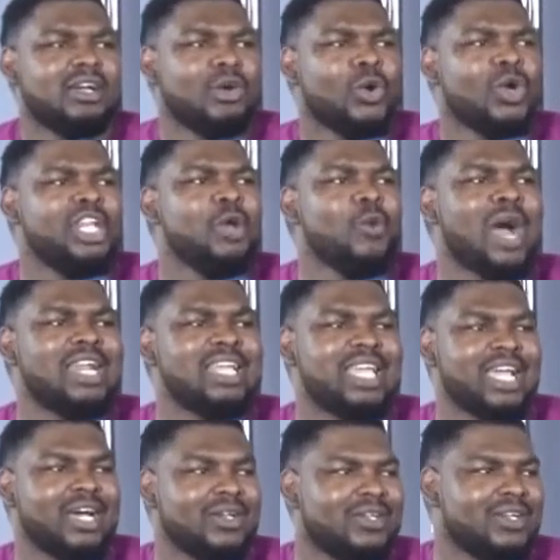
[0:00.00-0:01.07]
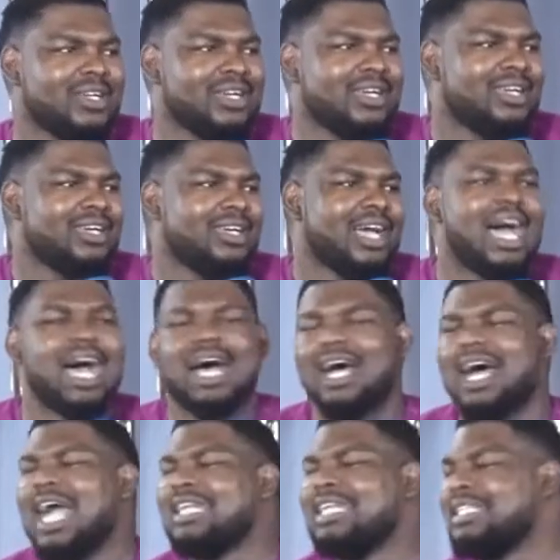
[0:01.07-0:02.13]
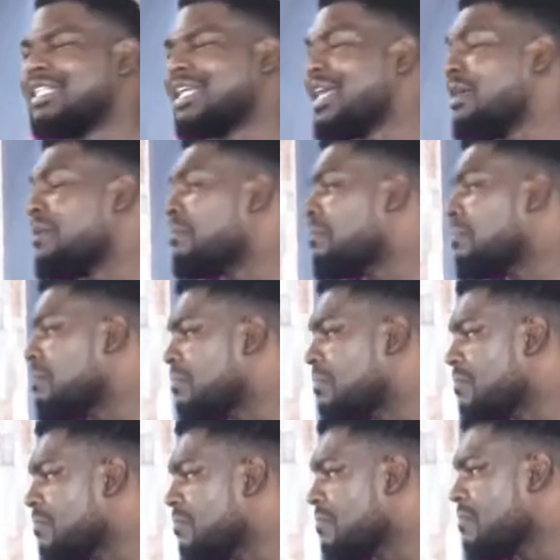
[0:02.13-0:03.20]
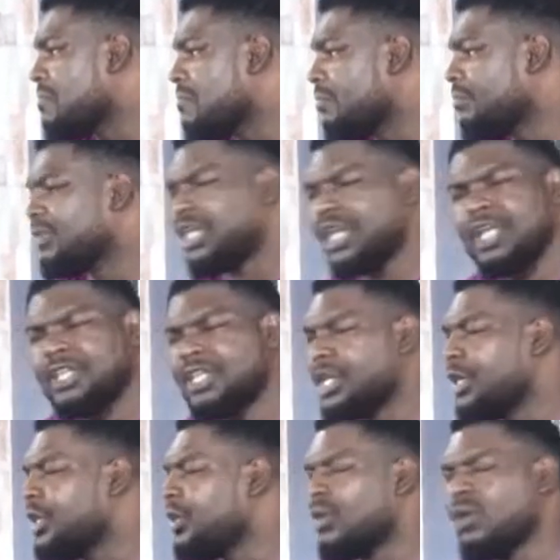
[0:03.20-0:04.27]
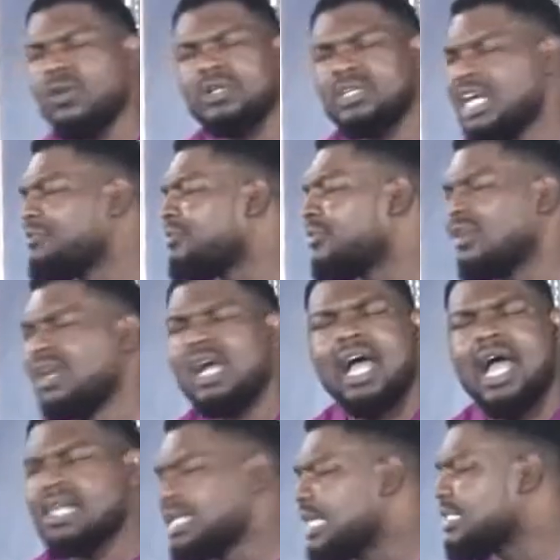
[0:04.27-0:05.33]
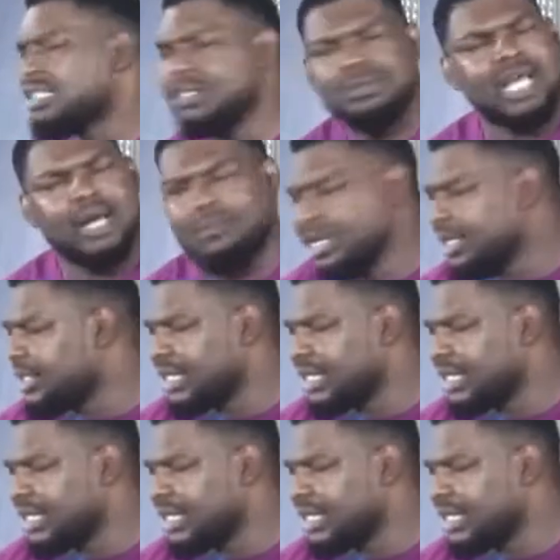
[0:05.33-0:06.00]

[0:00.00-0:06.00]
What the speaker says: only one girl, I need three. Three. Oh, devil, as I sleep now, bring